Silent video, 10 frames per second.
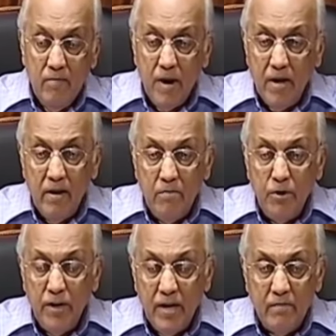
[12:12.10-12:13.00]
If my little
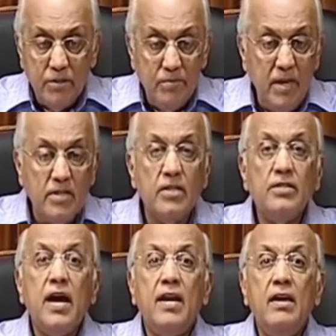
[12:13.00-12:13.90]
boy comes to me and
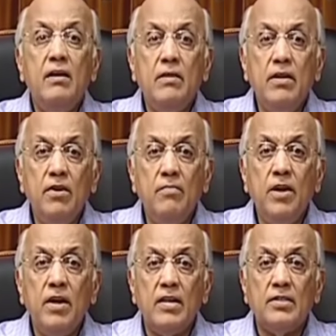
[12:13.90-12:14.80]
says, "Daddy, can you give
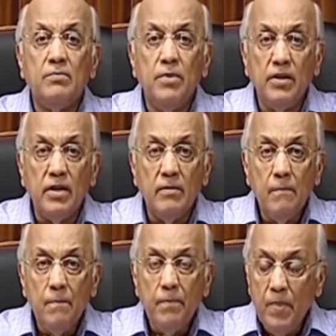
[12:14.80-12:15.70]
me a glass of milk?"
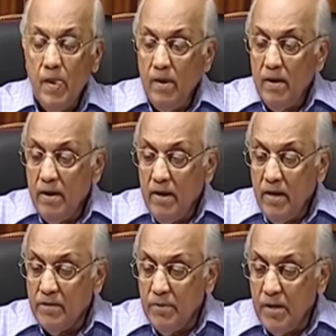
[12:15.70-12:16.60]
And
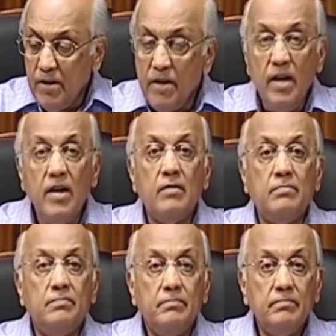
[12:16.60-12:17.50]
he gives me a dirty
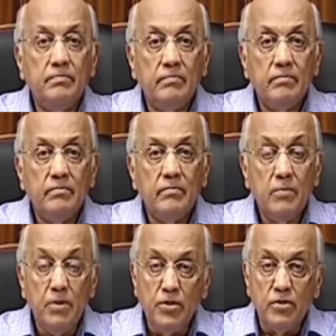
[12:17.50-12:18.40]
cup,
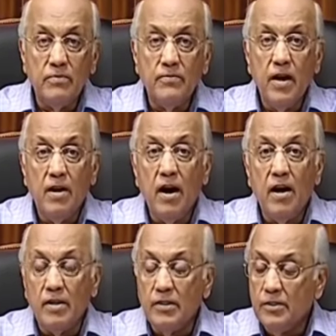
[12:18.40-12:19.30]
a picture of our
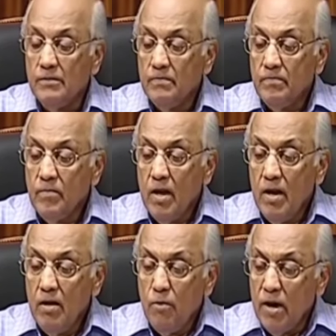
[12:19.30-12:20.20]
hearts.
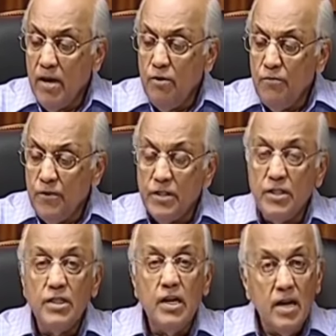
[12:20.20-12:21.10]
What I do
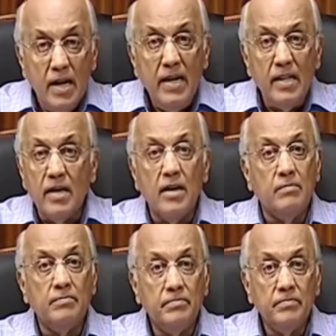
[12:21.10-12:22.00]
first is clean the
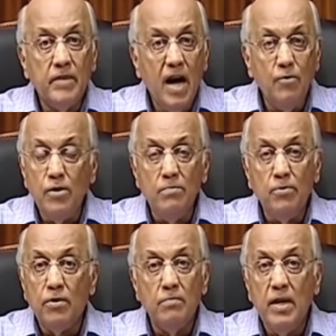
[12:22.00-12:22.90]
cup. I
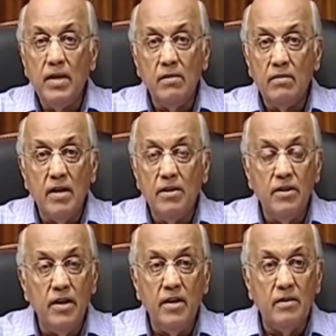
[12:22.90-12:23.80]
wouldn't pour milk into that
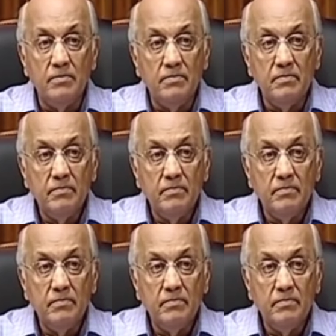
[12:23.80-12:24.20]
dirty cup.